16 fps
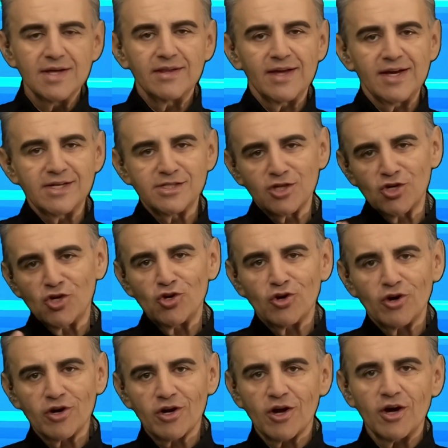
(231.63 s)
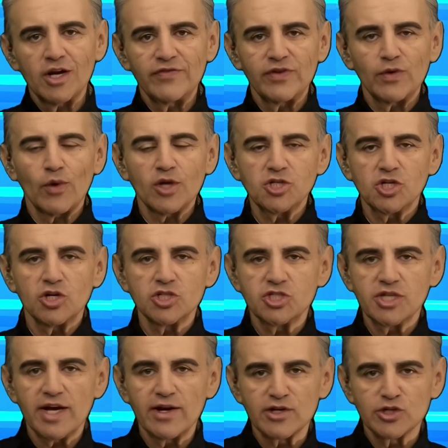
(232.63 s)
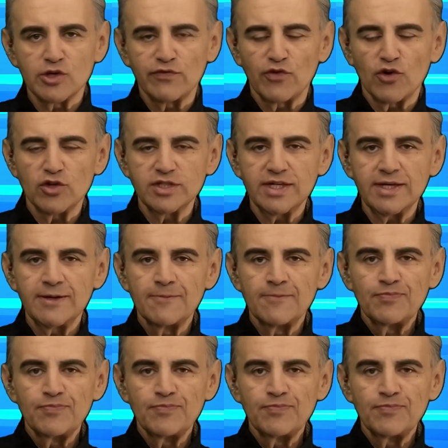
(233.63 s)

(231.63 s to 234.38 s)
There's the QR code if you're watching on channel 240.